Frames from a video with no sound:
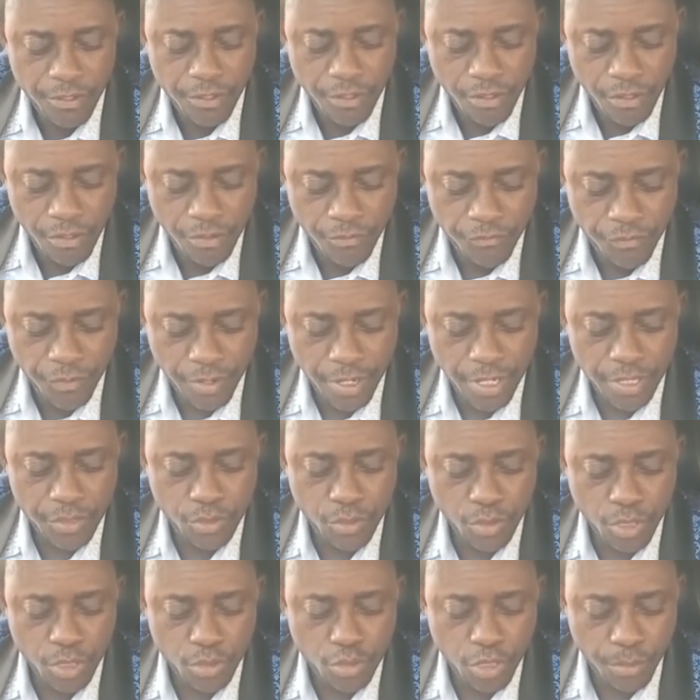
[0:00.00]
For
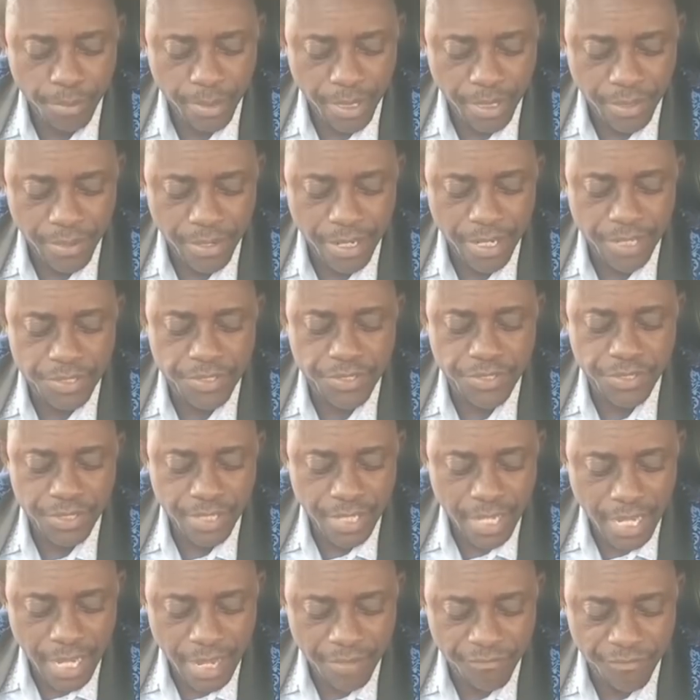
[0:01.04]
EDO to be great,
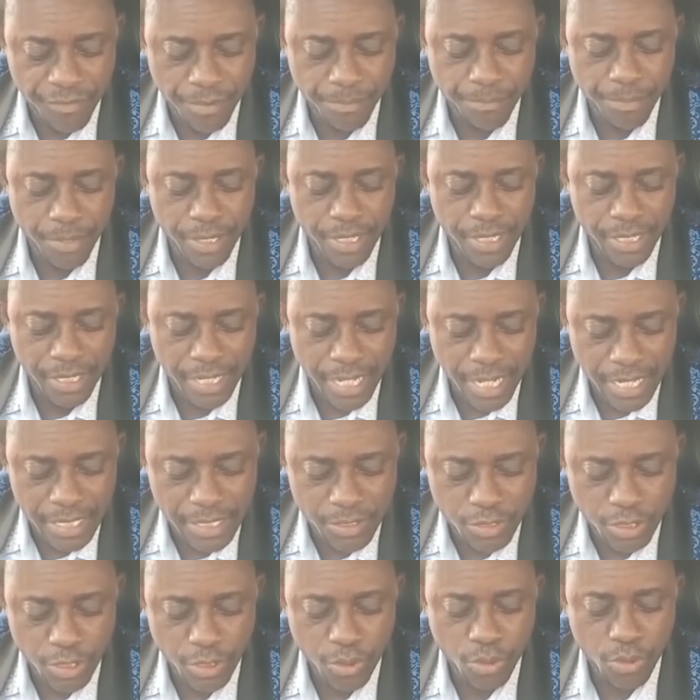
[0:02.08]
everybody gets
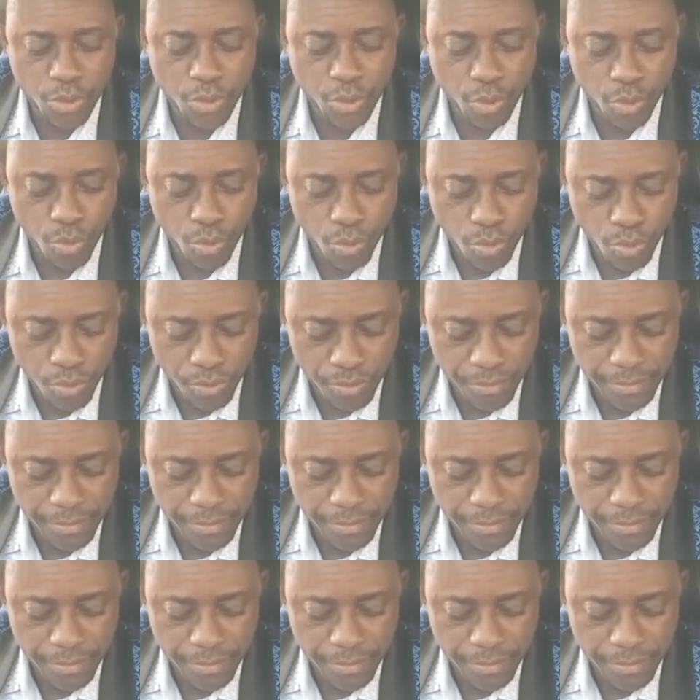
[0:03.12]
your own role.